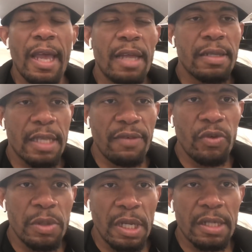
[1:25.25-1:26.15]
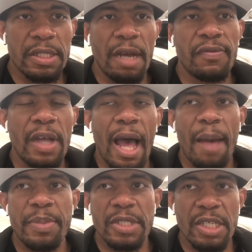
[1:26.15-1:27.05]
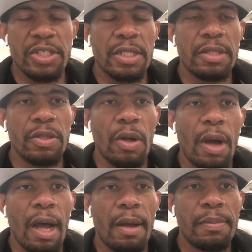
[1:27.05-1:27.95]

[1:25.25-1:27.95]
and give you looks of the opposition. You know,